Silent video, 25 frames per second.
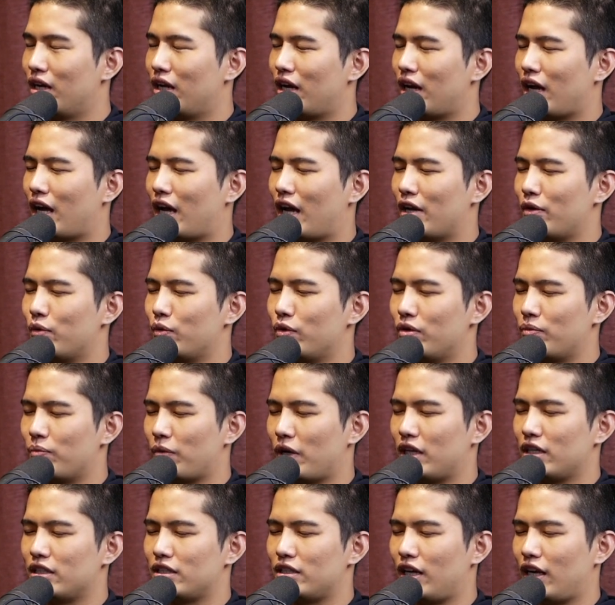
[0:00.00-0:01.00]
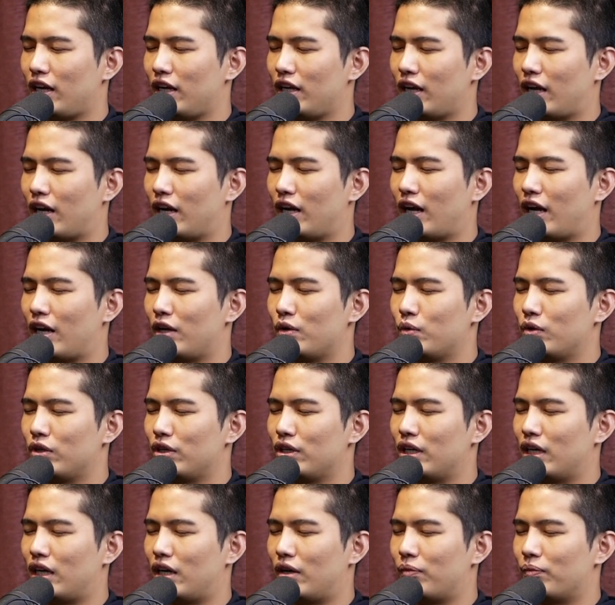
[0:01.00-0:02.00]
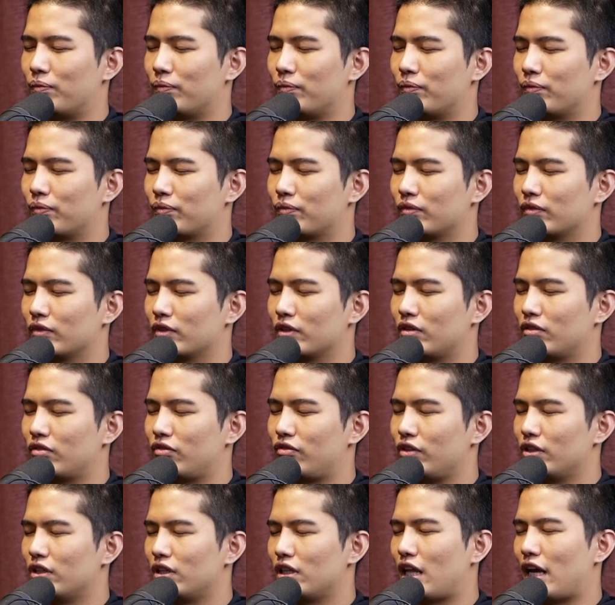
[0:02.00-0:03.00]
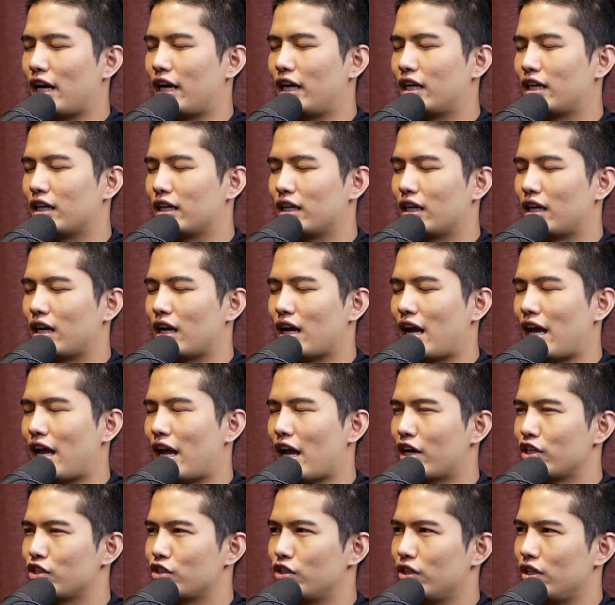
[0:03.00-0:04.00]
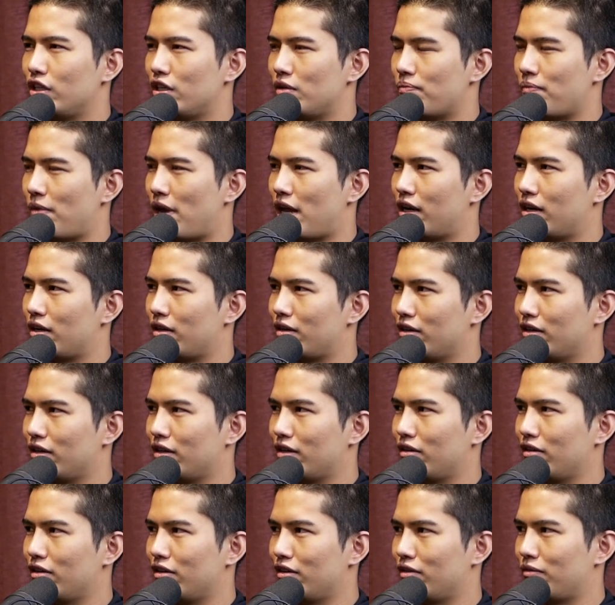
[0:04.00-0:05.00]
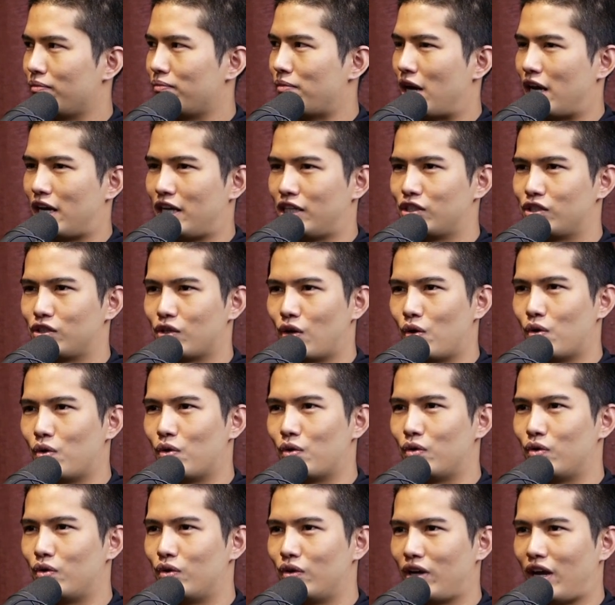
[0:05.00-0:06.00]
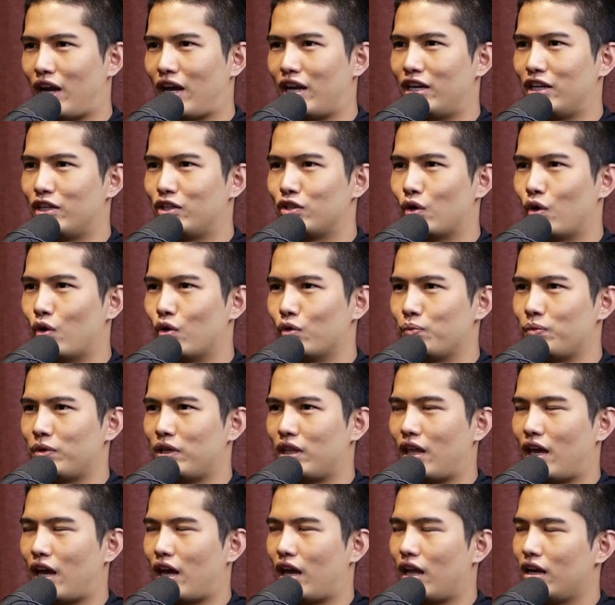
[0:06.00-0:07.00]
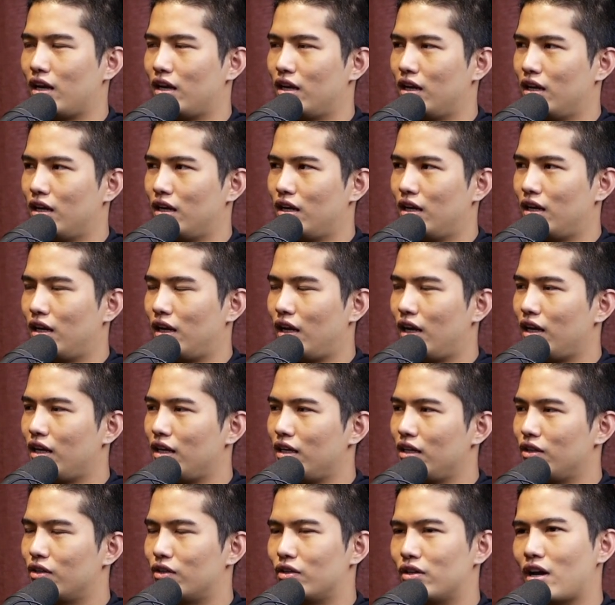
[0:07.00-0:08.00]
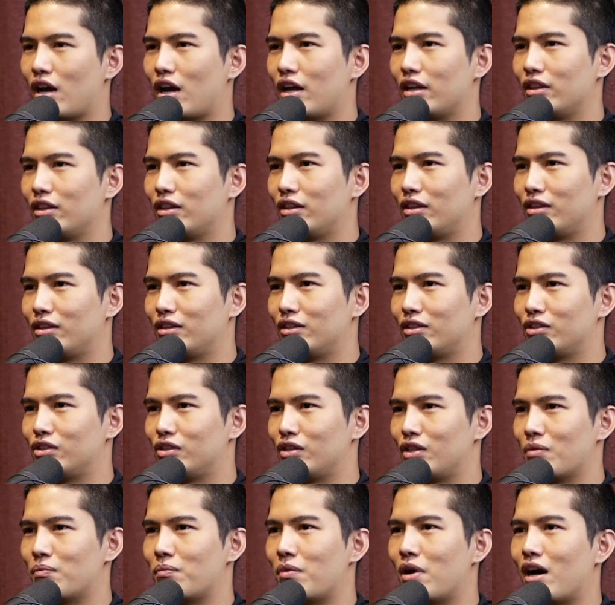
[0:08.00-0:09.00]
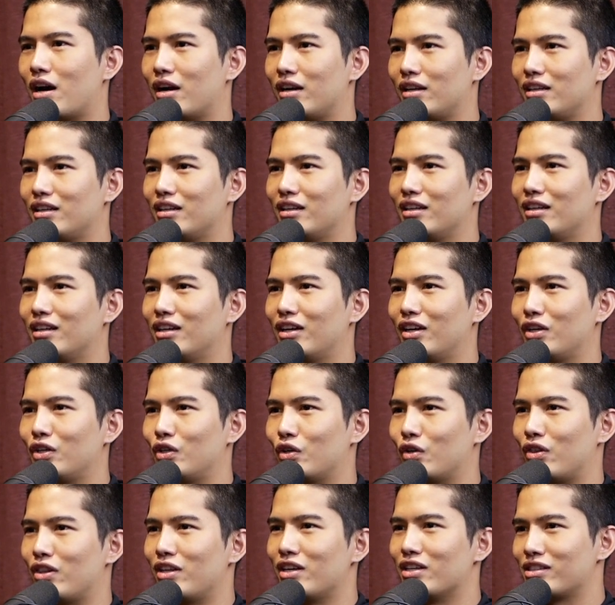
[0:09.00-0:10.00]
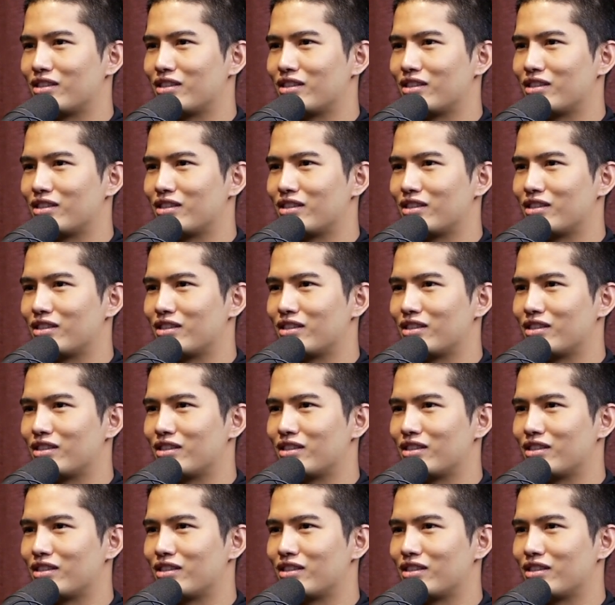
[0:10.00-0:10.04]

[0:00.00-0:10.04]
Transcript: I would meditate, and I would feel like I actually met my soul, and it told me that, hey, you're not the body. You're this.